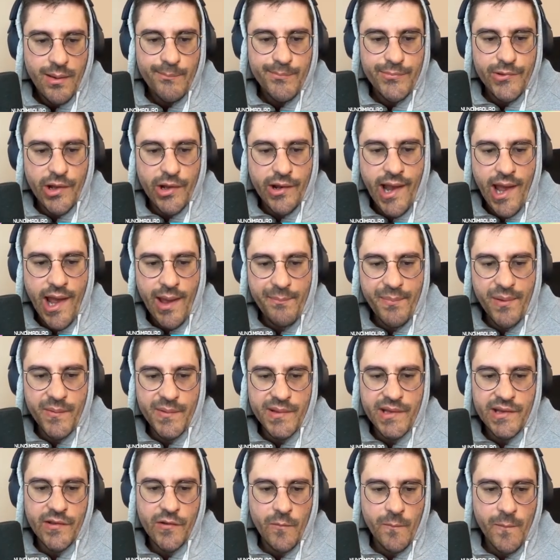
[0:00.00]
Not happy with
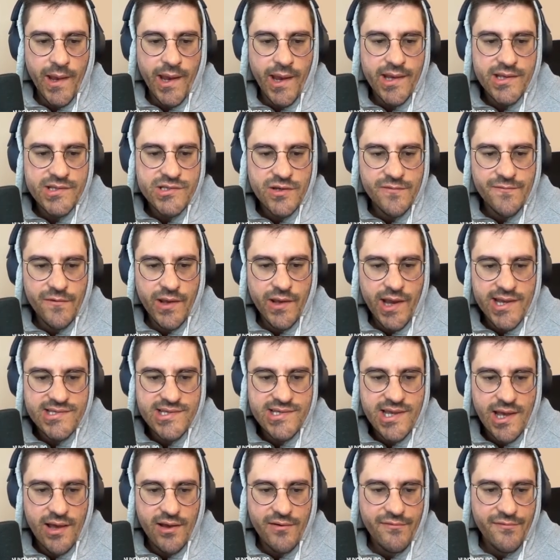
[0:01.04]
the domain, so if you guys
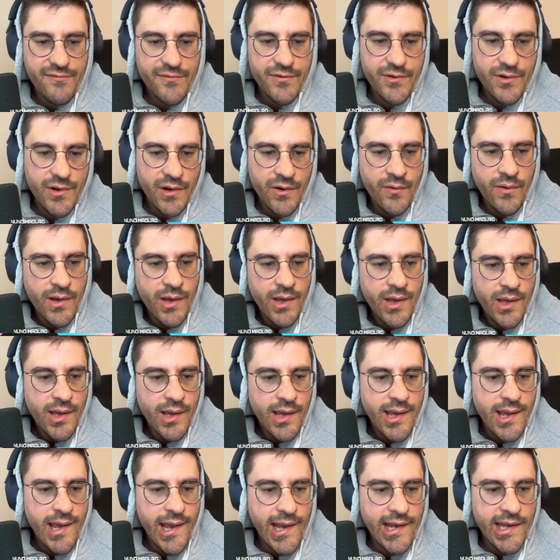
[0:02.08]
have, you know,
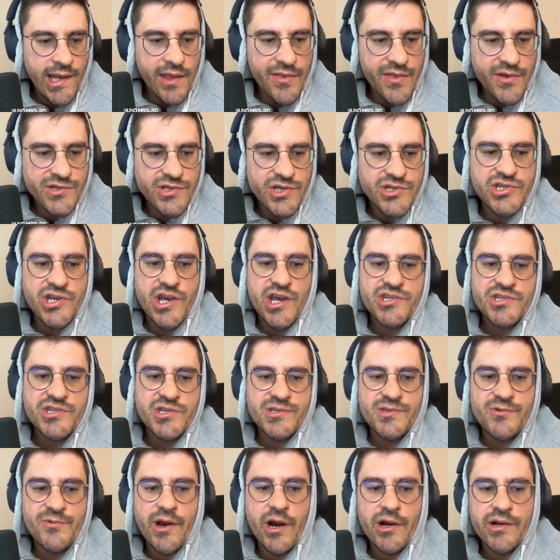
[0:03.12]
any other
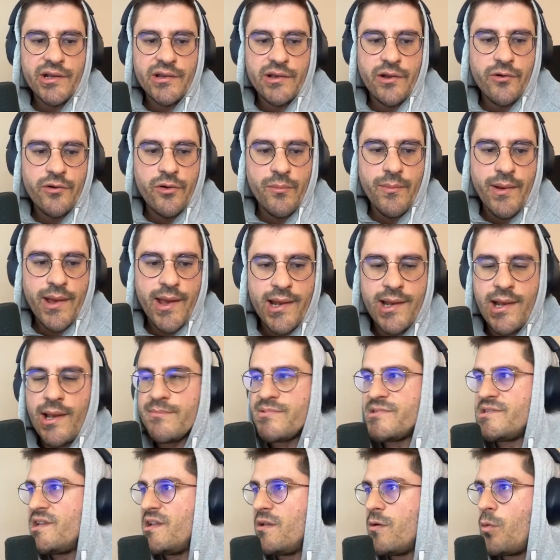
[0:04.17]
suggestions regarding the domain, I'm
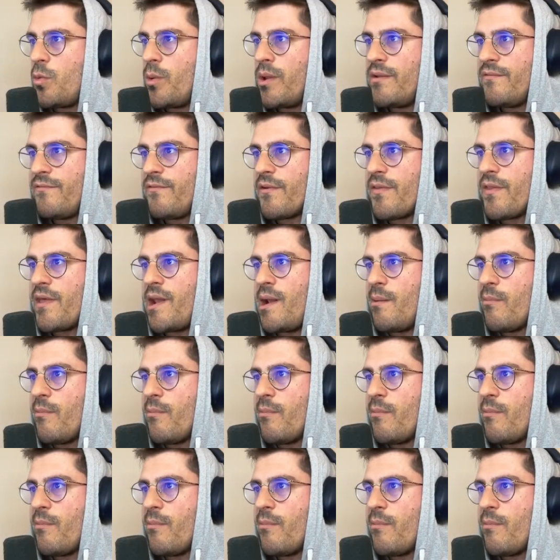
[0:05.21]
still queen for that.